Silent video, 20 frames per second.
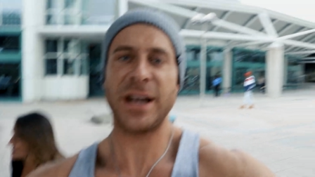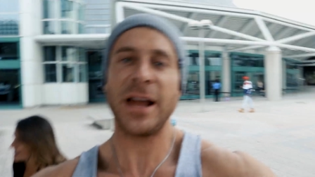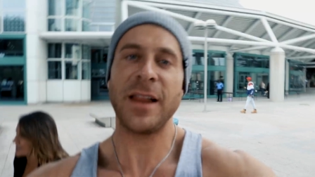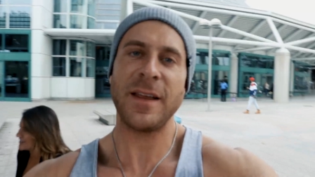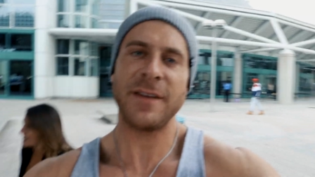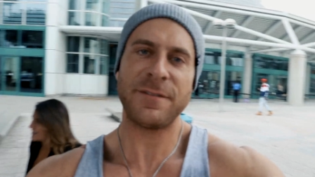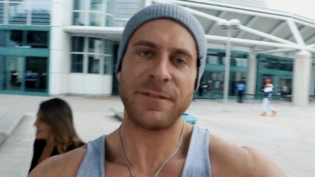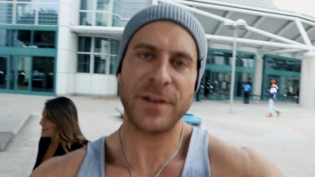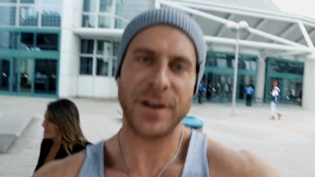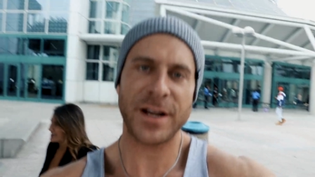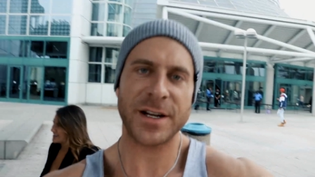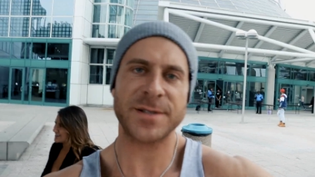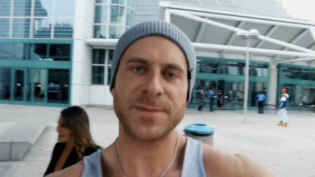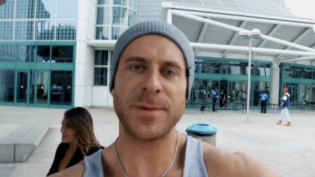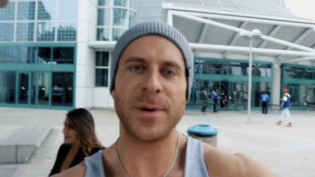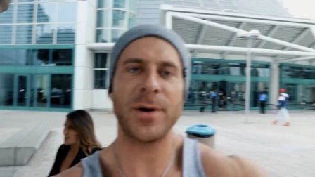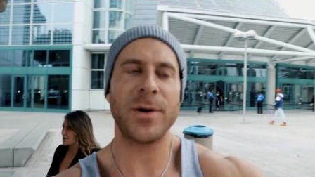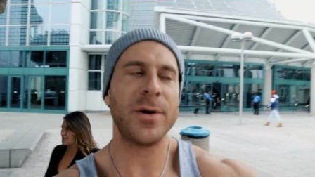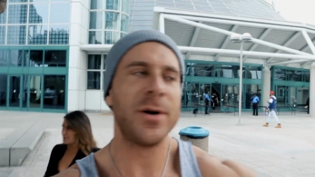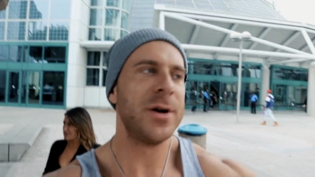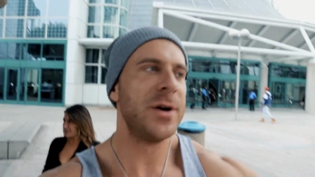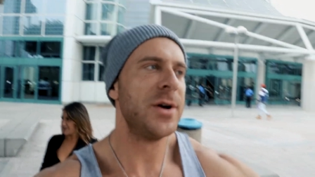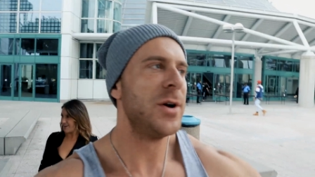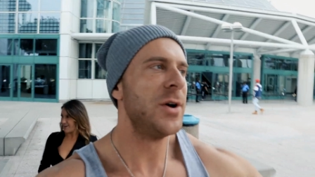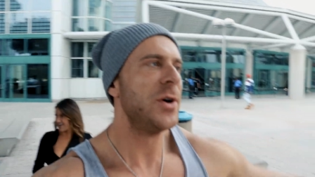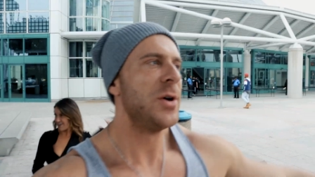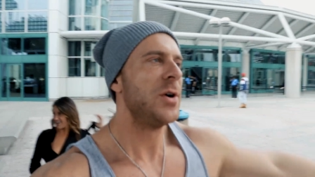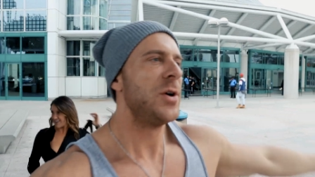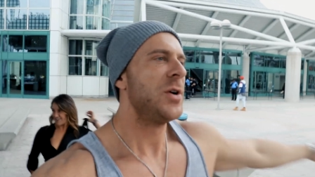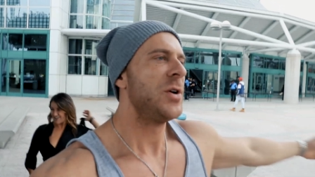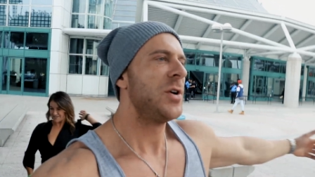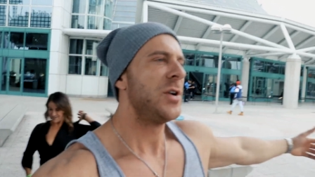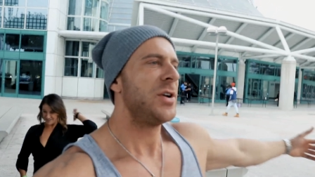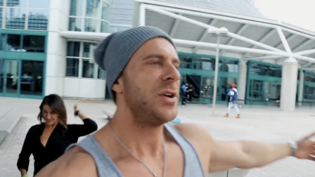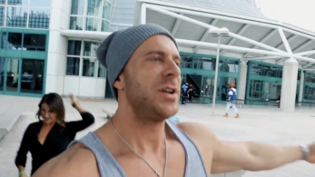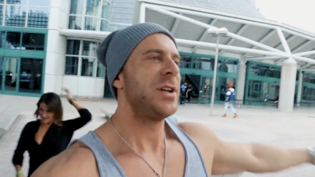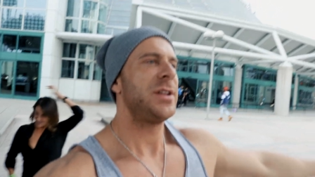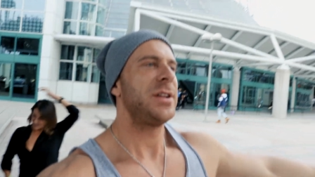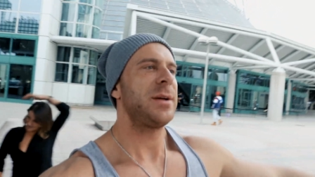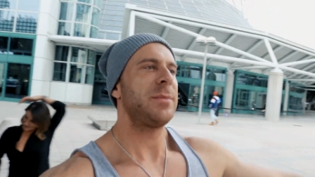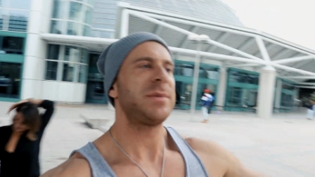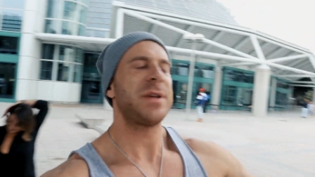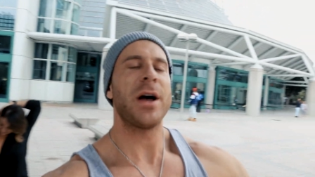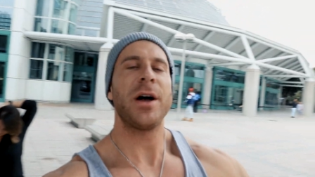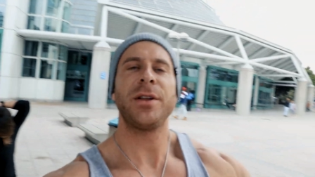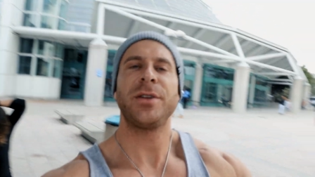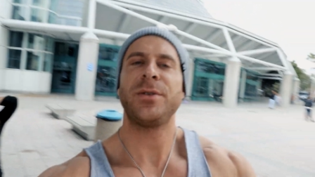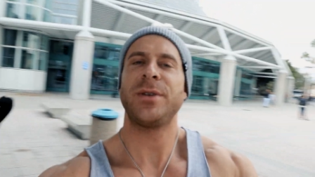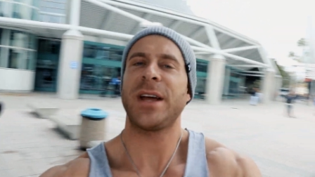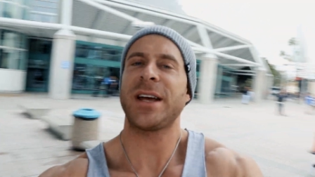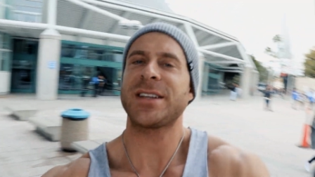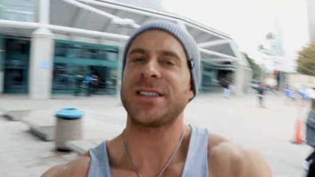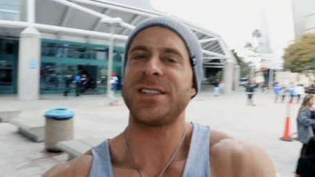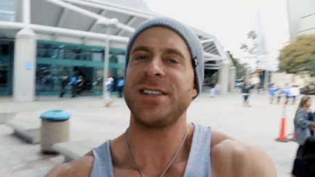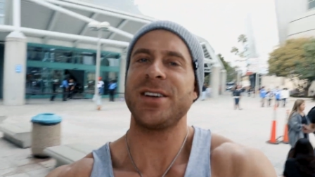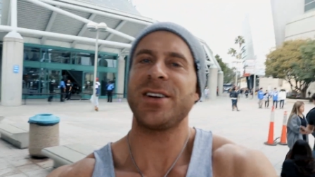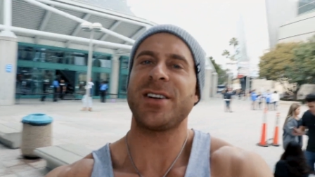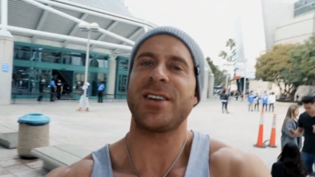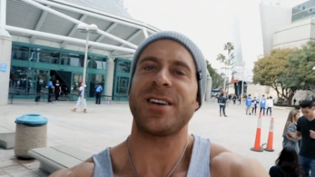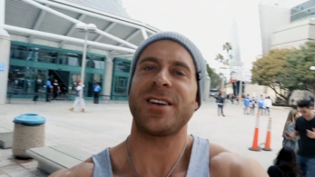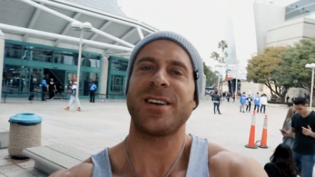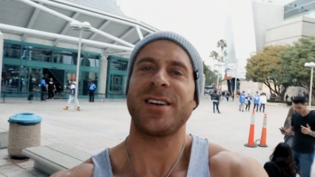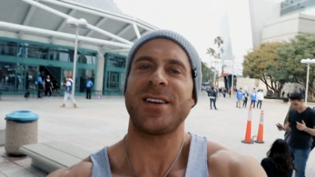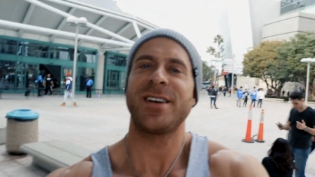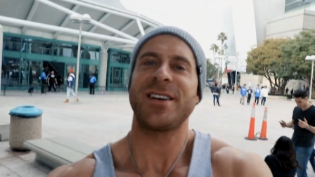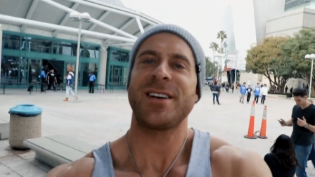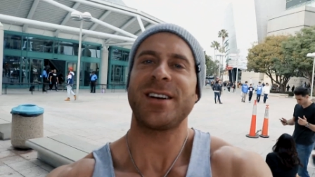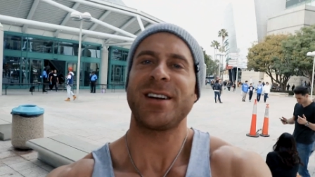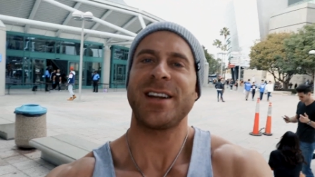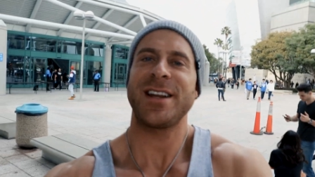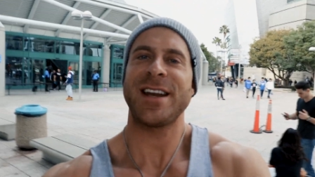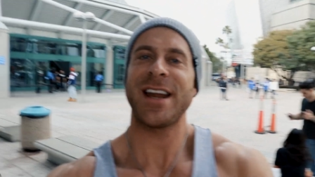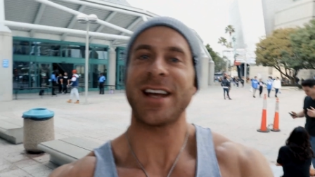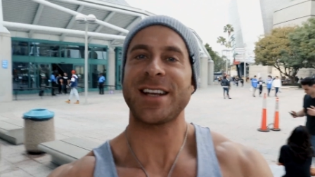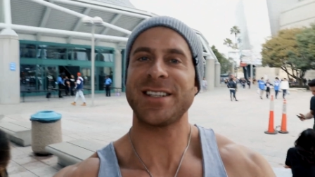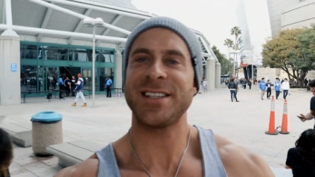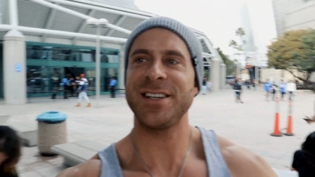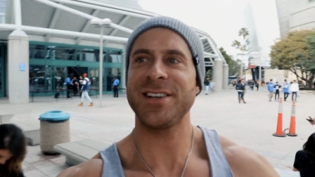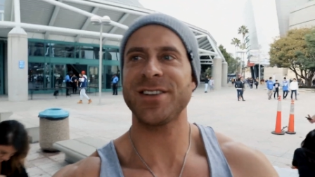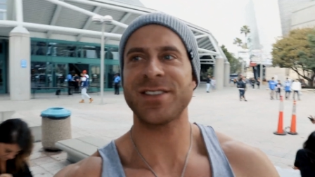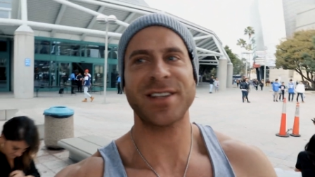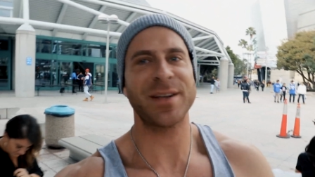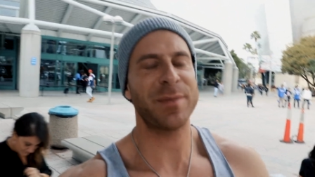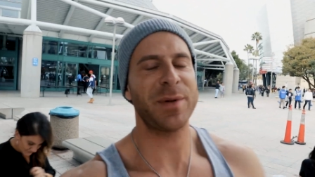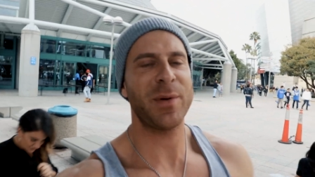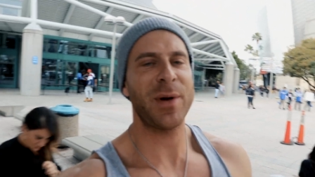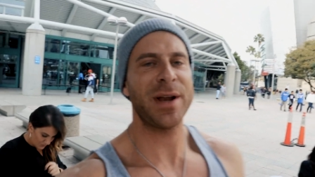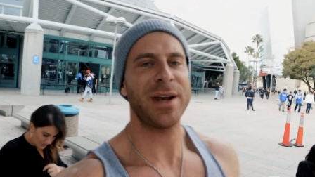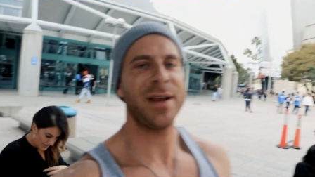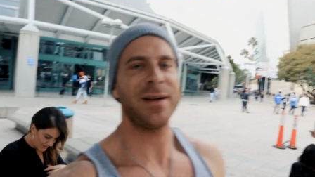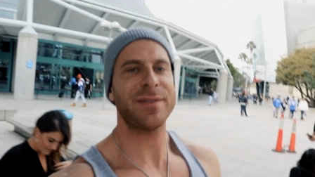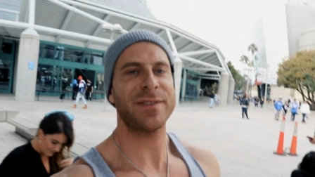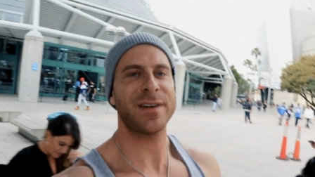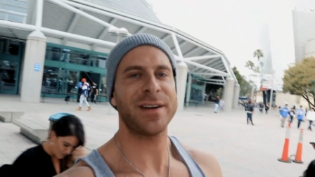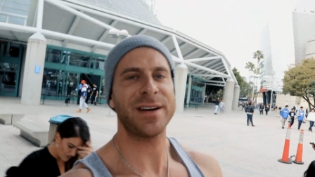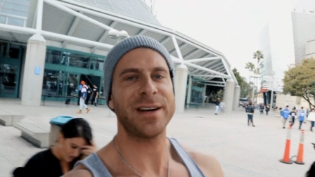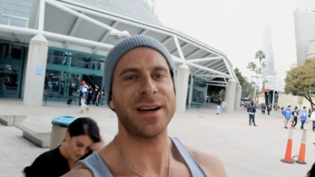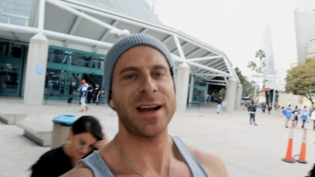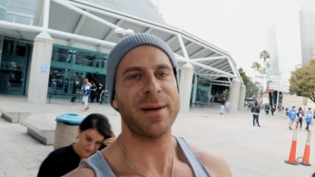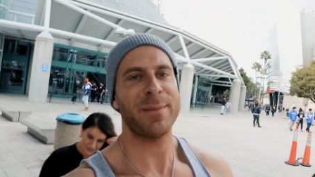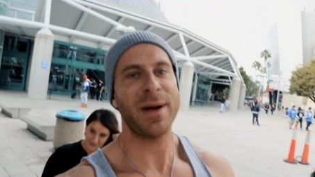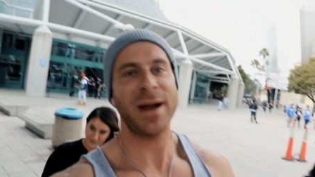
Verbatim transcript: at LA Fit Expo. I'm telling you, next year, next year is going to be way different. I